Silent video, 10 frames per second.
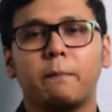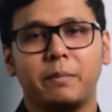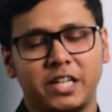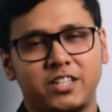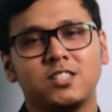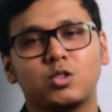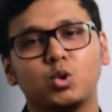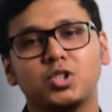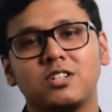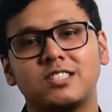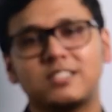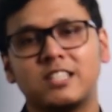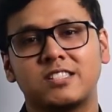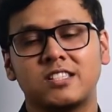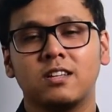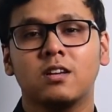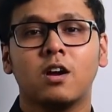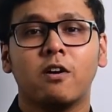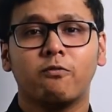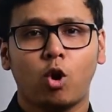Maintain social distancing,
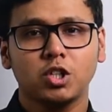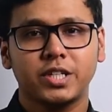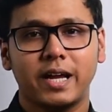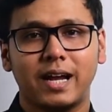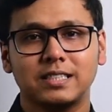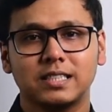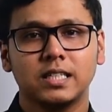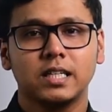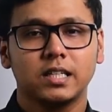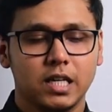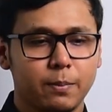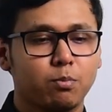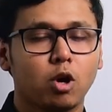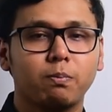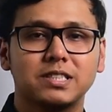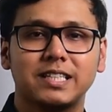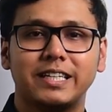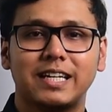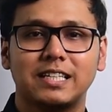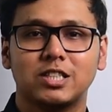wash hands, keep proper
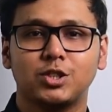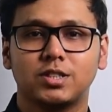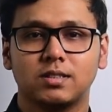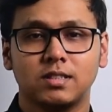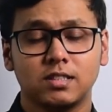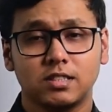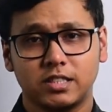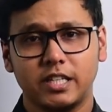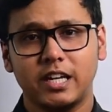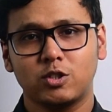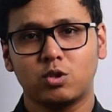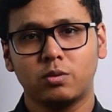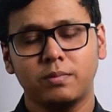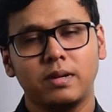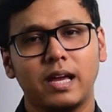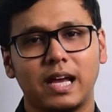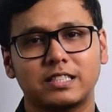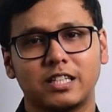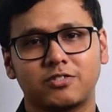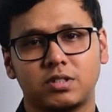sanitization, stay at home,
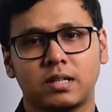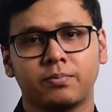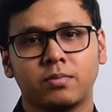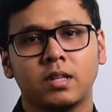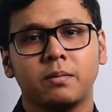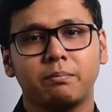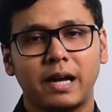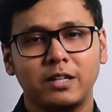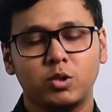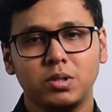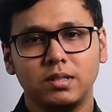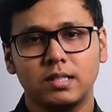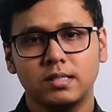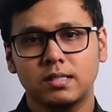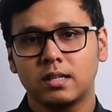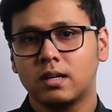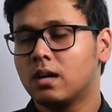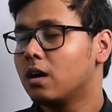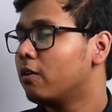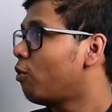etc. By doing this,
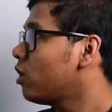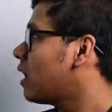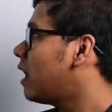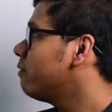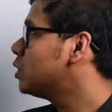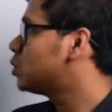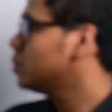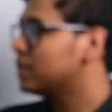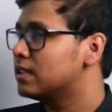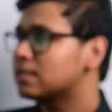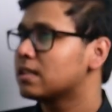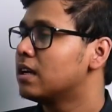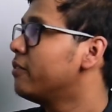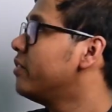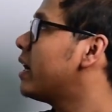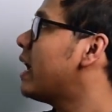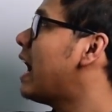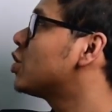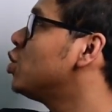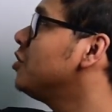what are we doing is we are
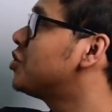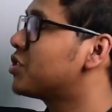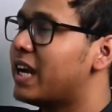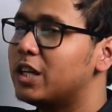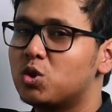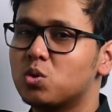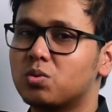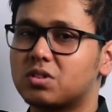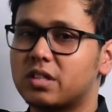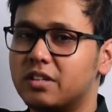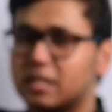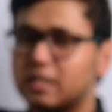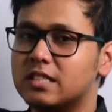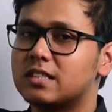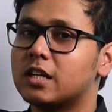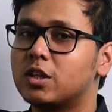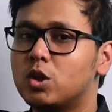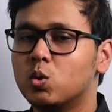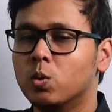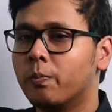actually trying to decrease the
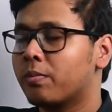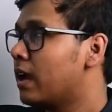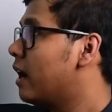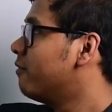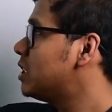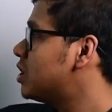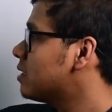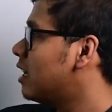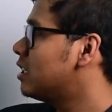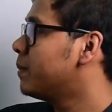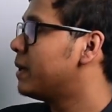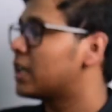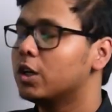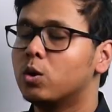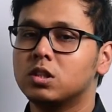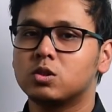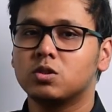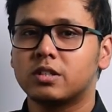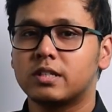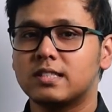Q, which is ultimately going to
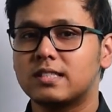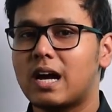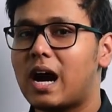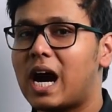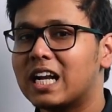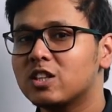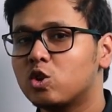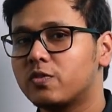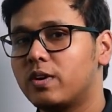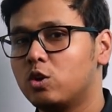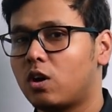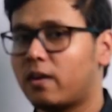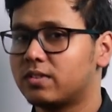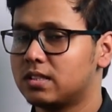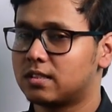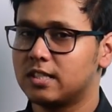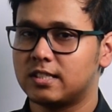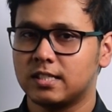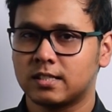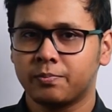decrease the R naught value of this
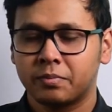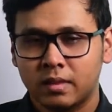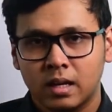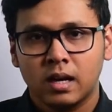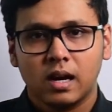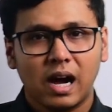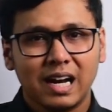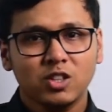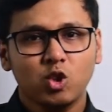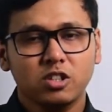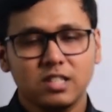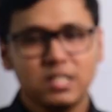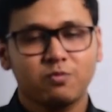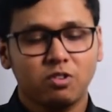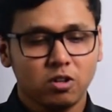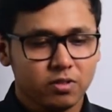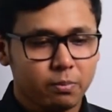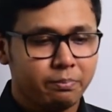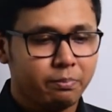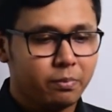disease. R naught is one of the
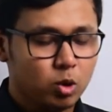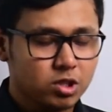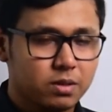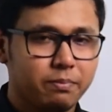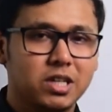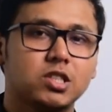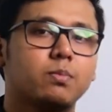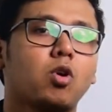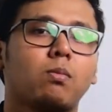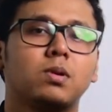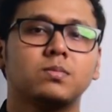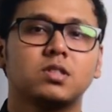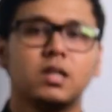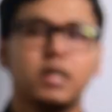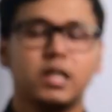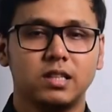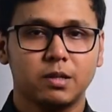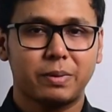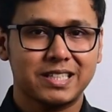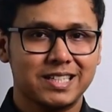most major problems in the
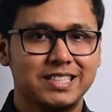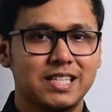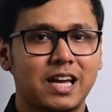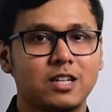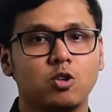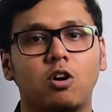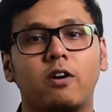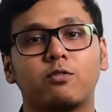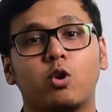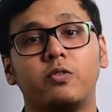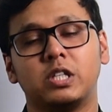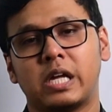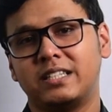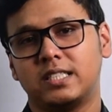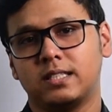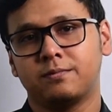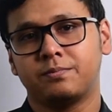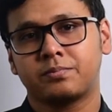present scenario of COVID-19.